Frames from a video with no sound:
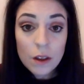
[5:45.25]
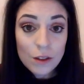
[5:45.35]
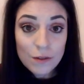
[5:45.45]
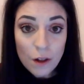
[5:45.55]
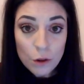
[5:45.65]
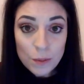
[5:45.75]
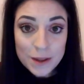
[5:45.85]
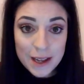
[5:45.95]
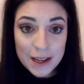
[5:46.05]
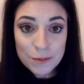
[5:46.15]
The follow up
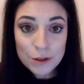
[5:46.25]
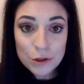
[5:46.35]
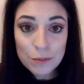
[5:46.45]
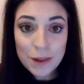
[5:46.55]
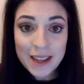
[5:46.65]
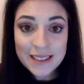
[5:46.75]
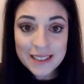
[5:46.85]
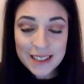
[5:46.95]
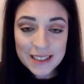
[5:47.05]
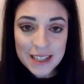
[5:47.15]
assessment took place
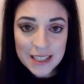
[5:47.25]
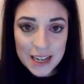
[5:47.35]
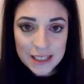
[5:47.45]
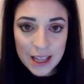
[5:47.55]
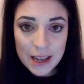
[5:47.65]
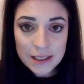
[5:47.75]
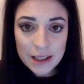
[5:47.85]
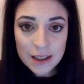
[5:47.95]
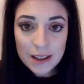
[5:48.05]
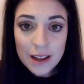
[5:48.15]
16 days later,